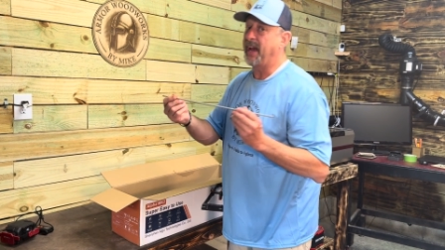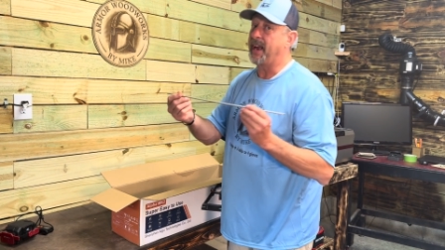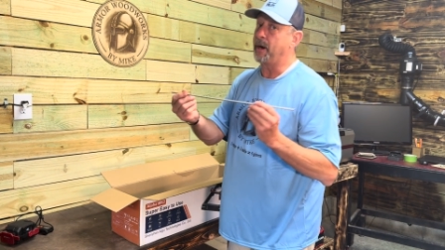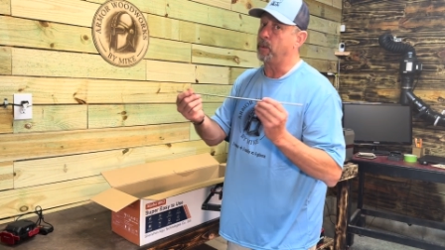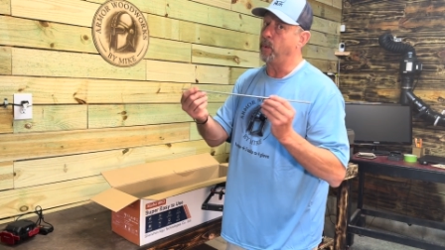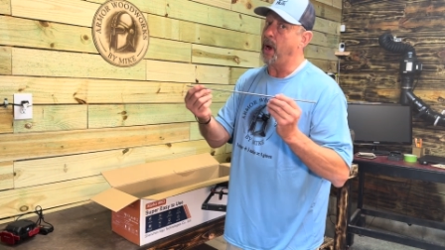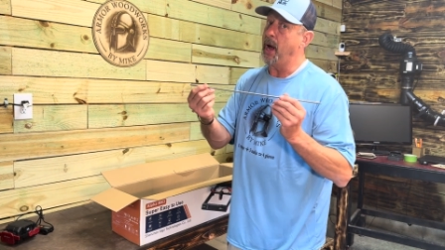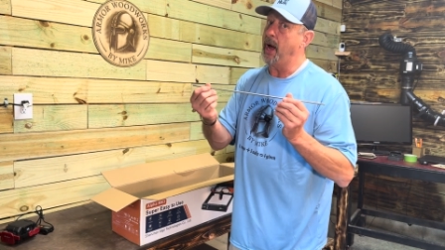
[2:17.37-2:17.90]
got a
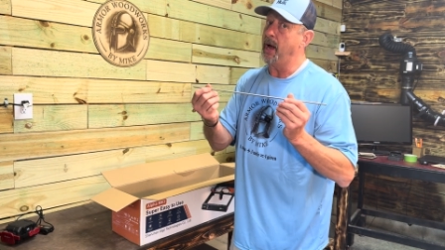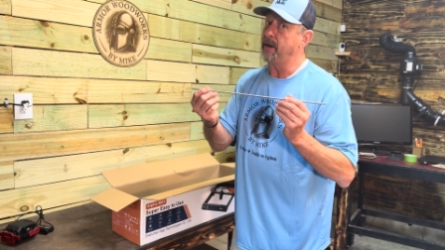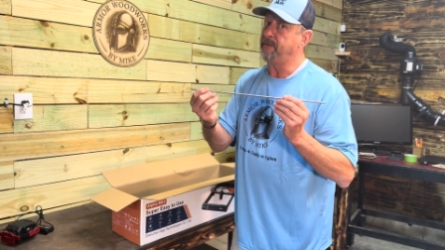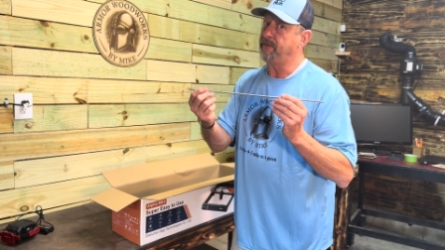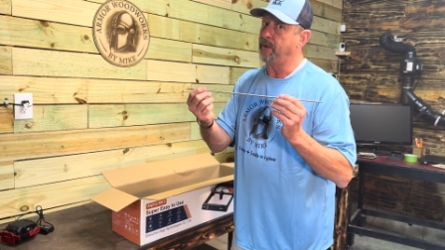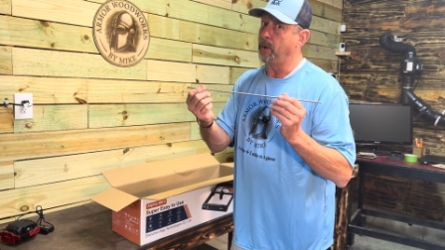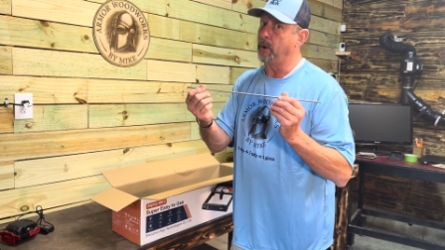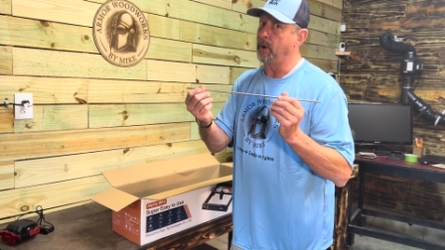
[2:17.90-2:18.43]
rod
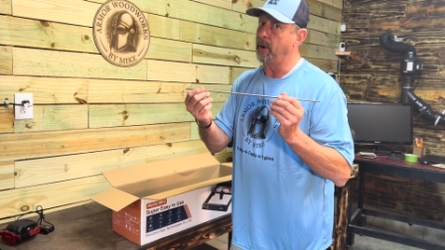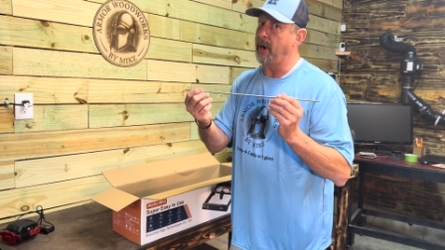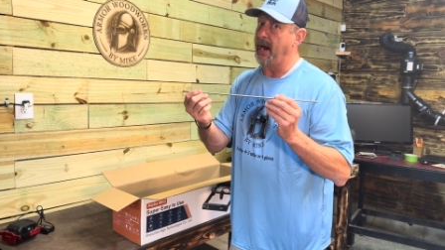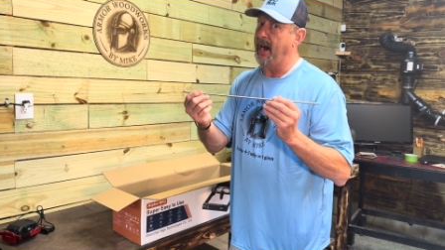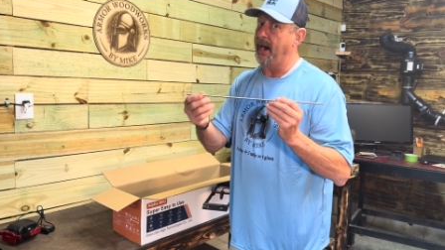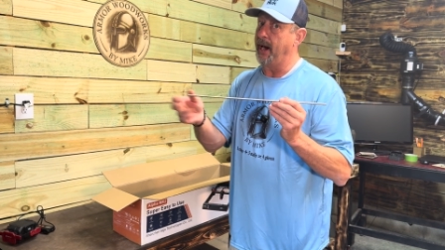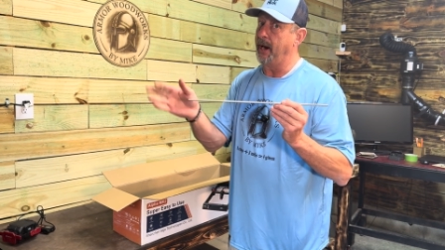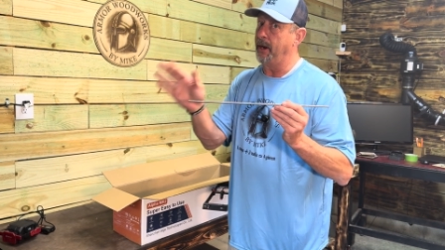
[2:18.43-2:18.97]
for
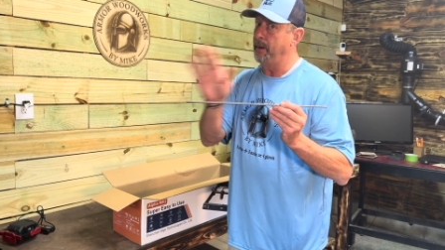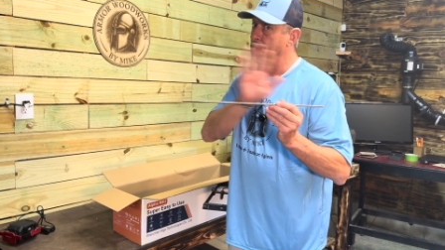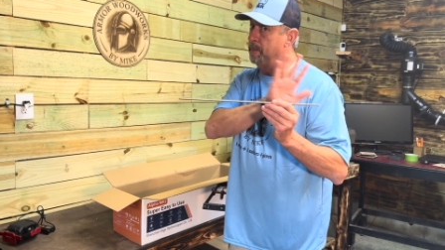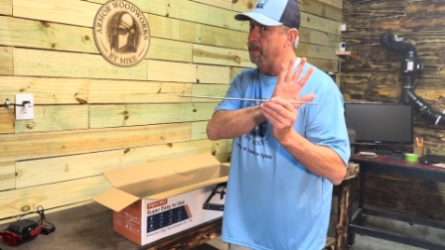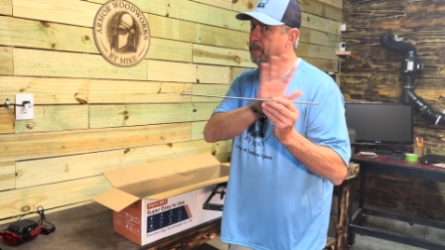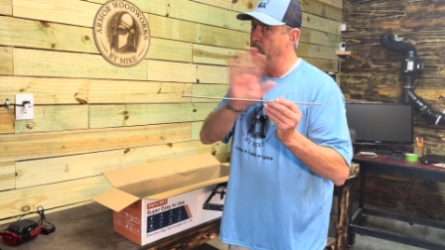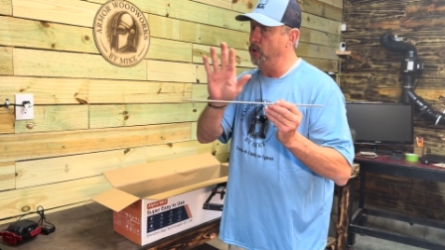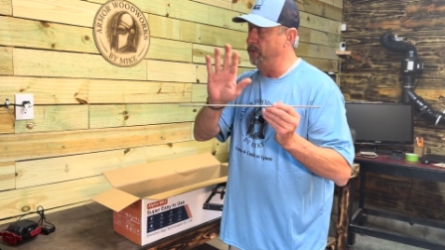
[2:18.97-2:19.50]
our
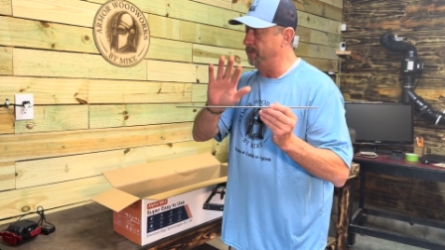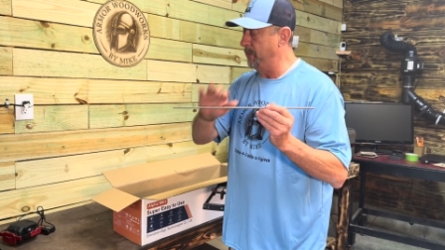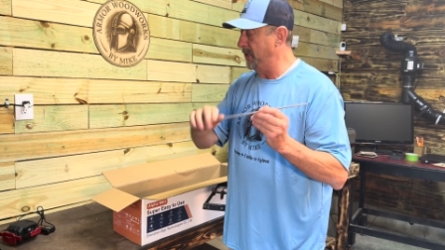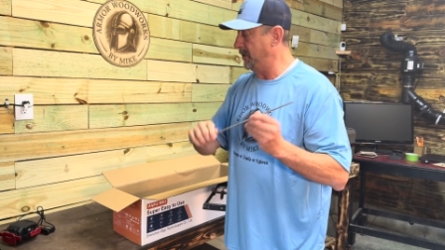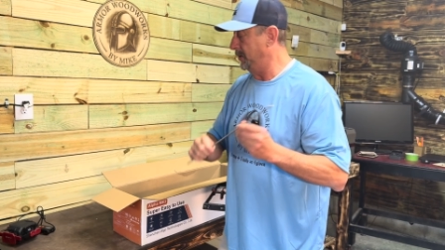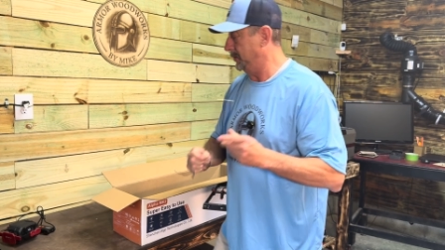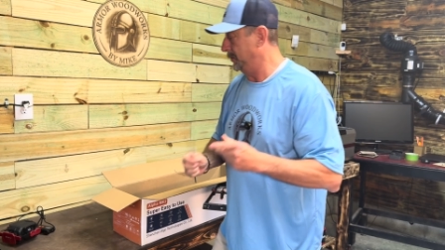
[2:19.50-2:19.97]
movement.